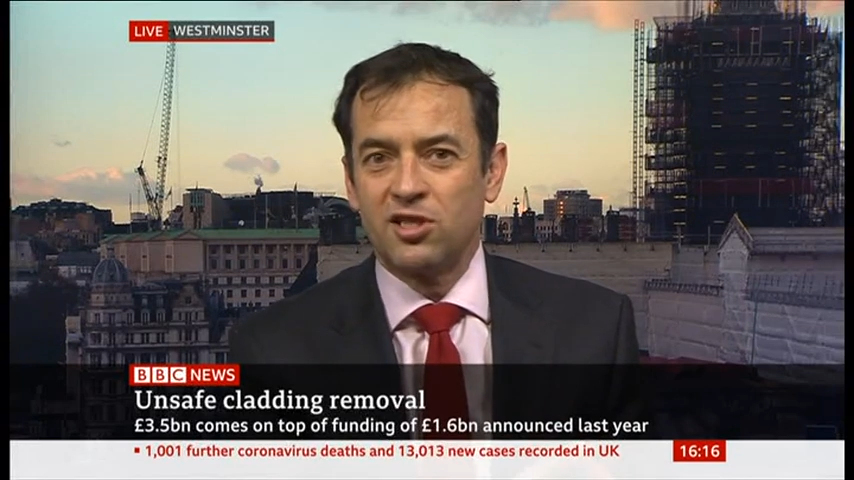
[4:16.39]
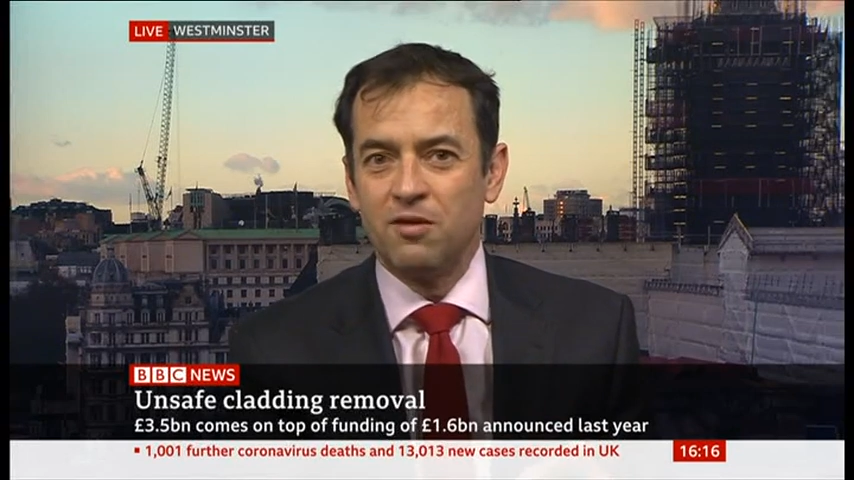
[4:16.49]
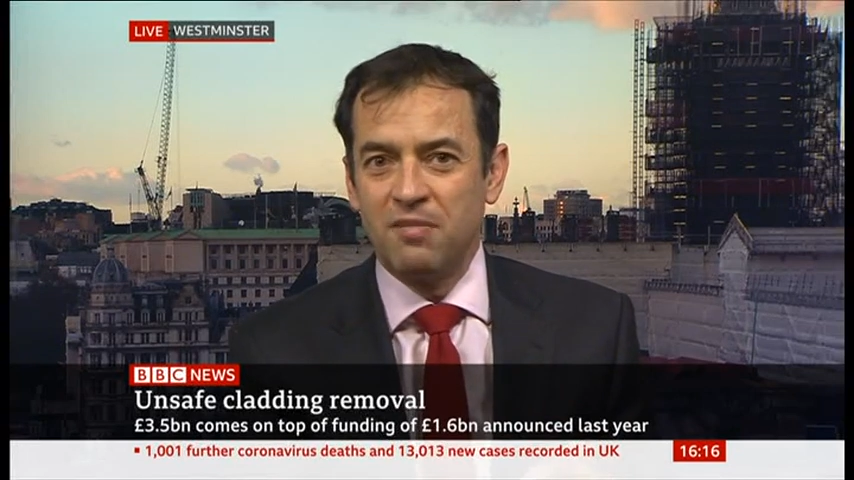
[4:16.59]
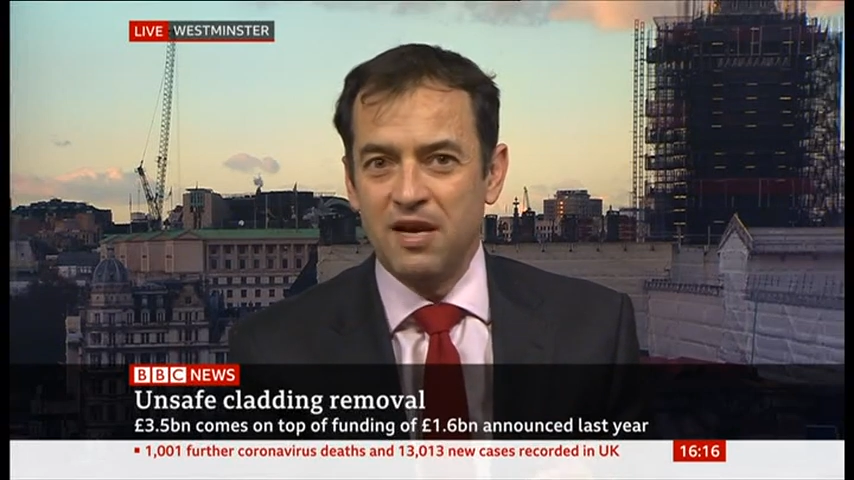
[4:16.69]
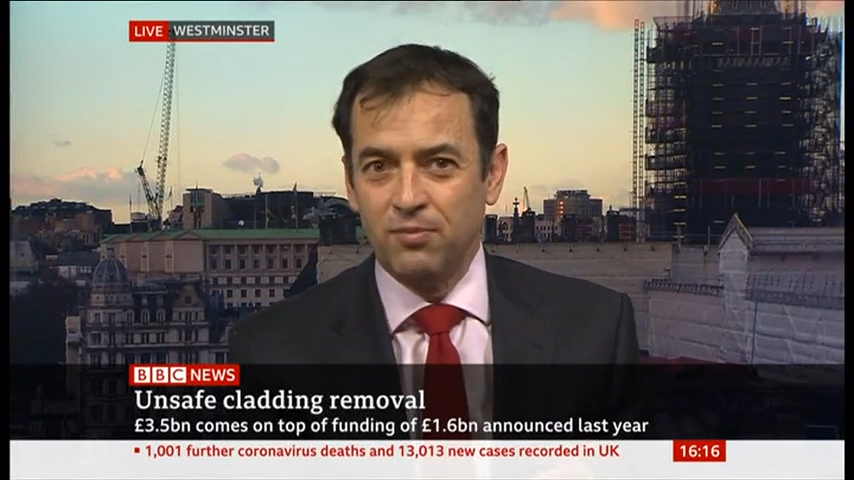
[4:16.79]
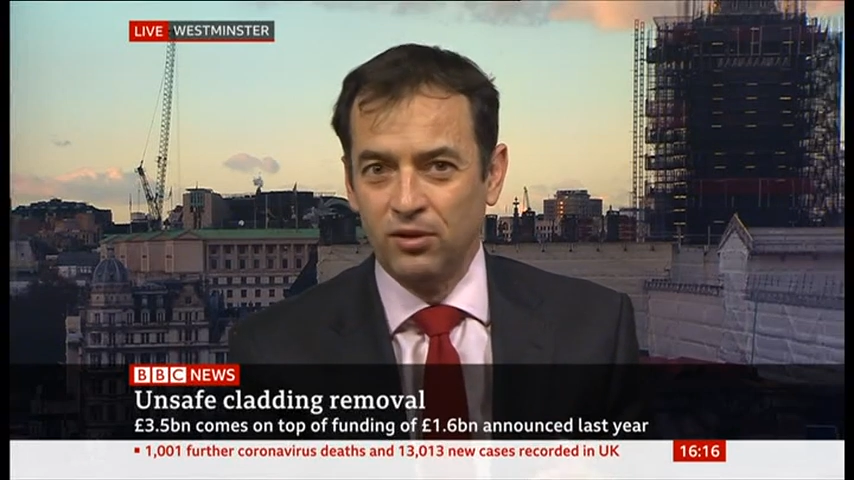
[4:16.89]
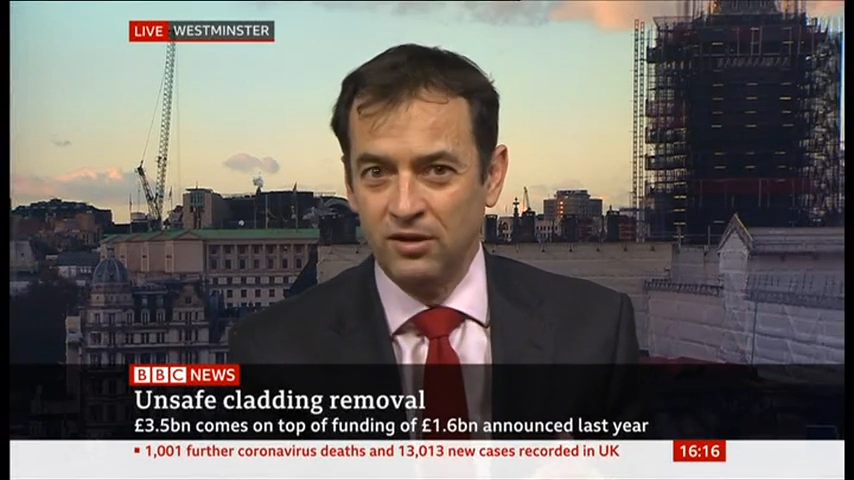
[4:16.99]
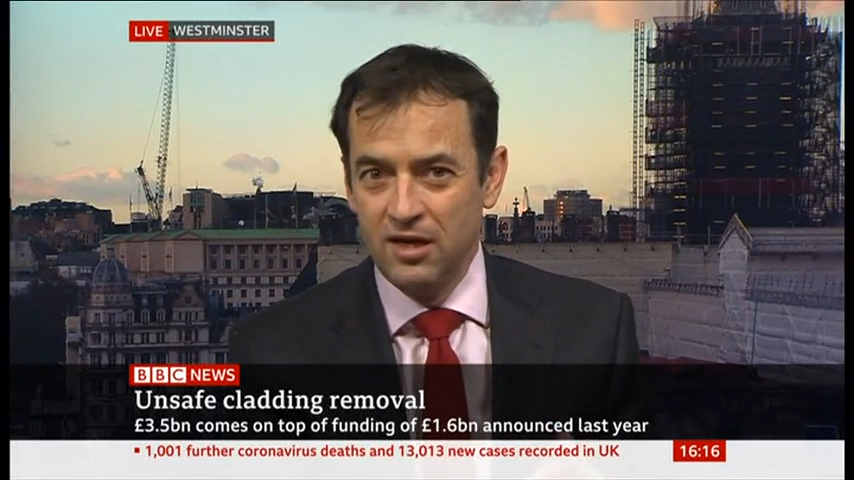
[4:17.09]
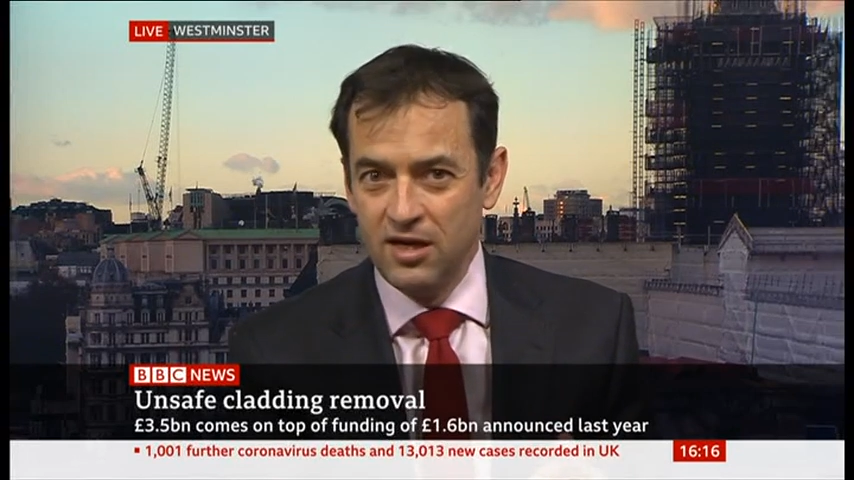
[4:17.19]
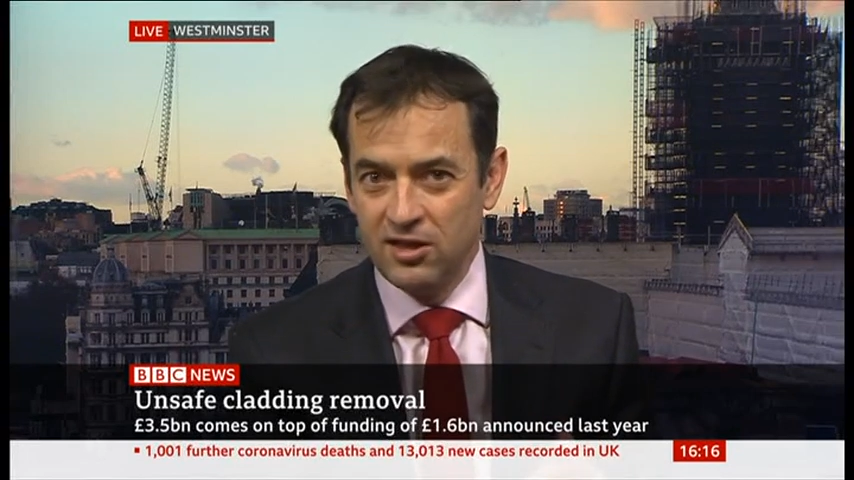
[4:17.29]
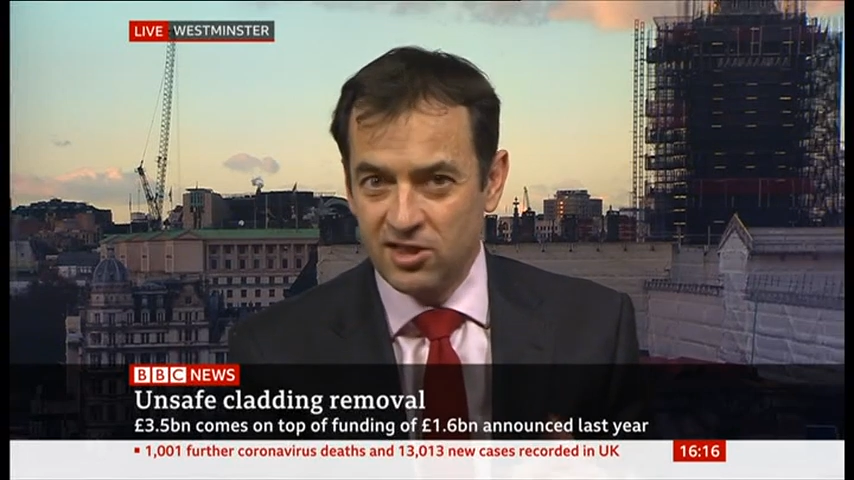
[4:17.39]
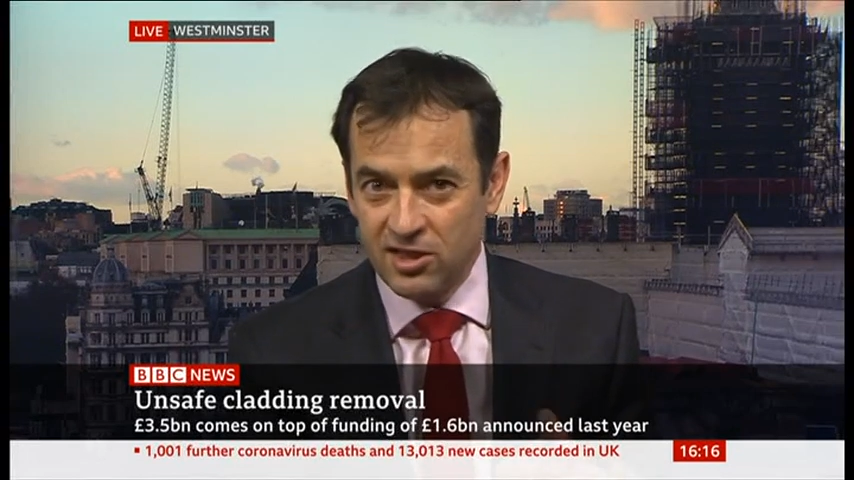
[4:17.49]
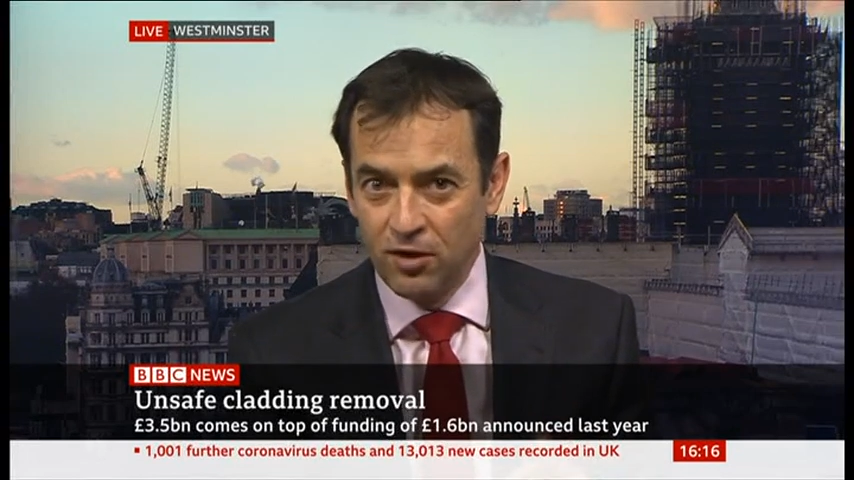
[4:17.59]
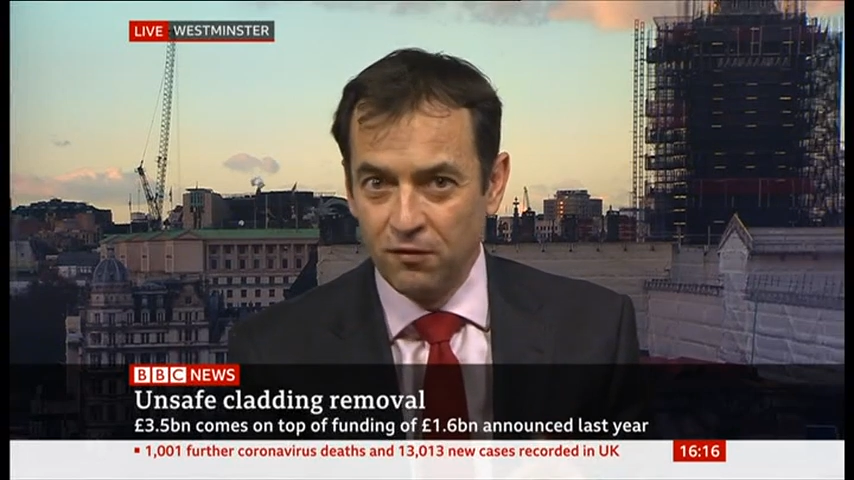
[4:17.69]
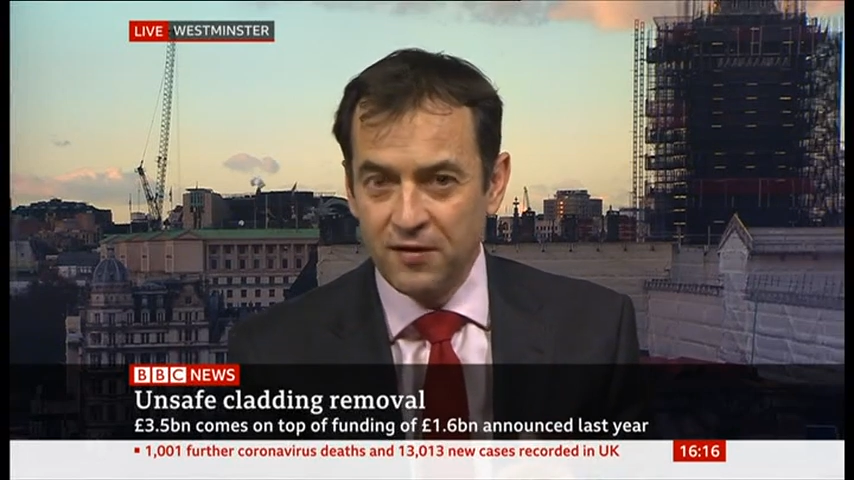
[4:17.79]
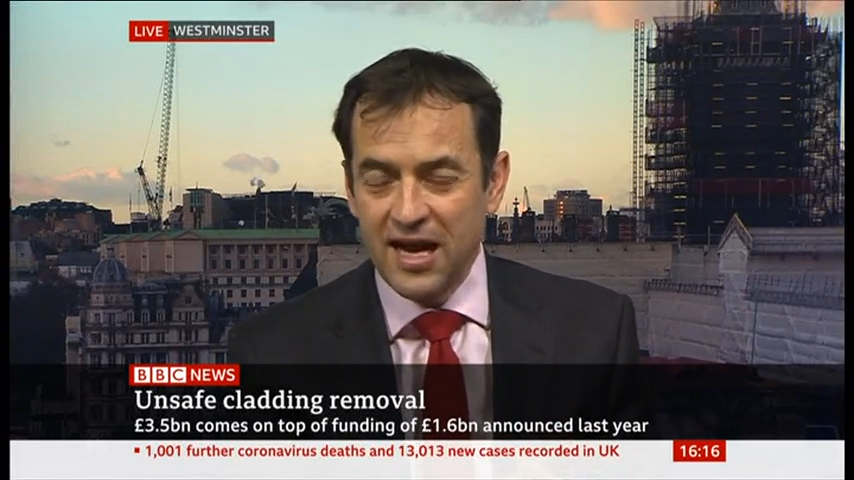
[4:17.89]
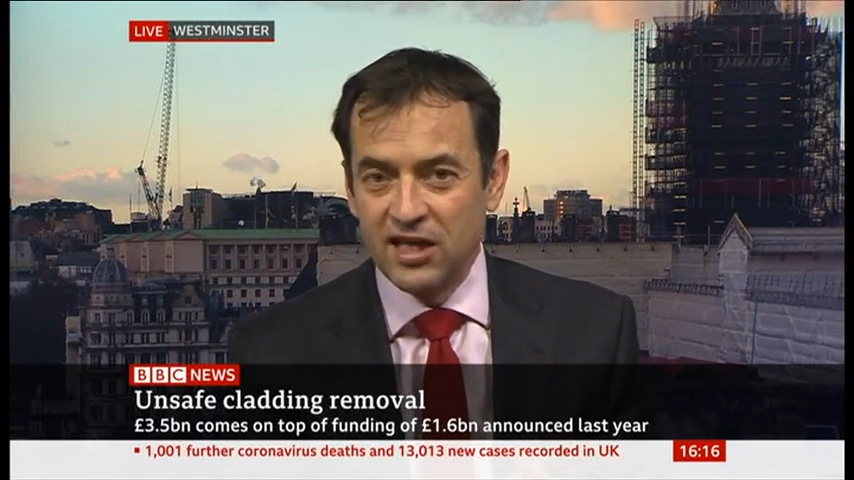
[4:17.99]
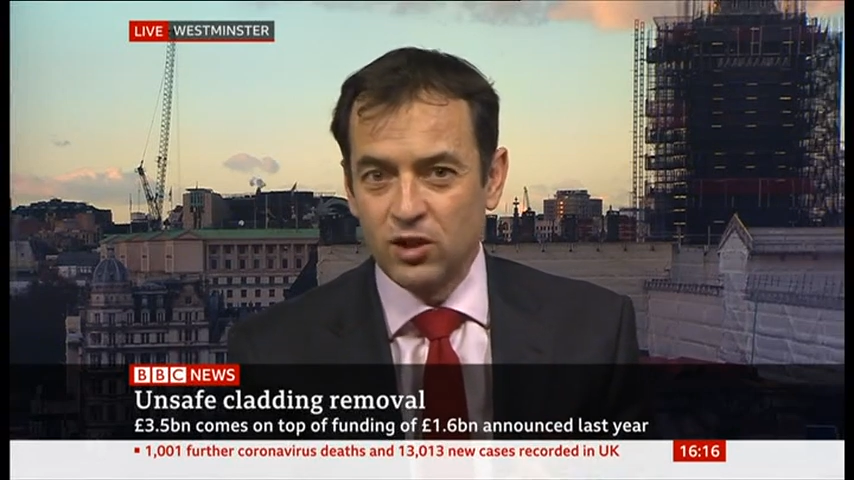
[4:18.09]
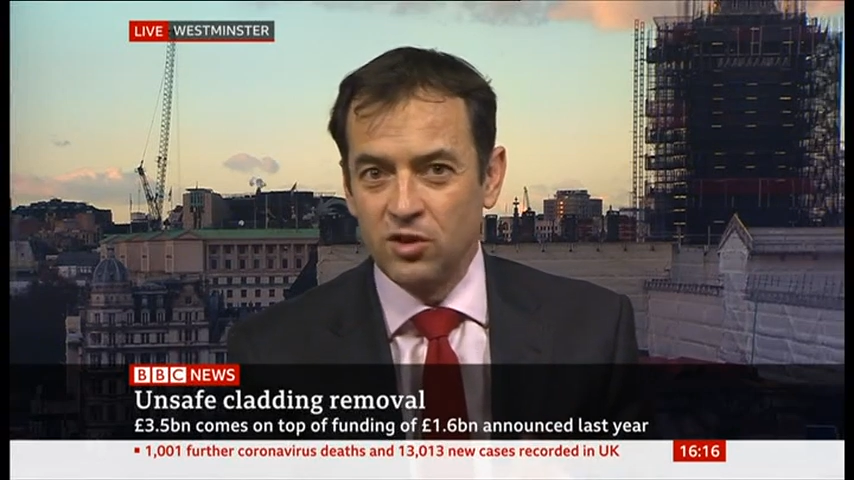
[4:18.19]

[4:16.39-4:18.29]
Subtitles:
that people still face,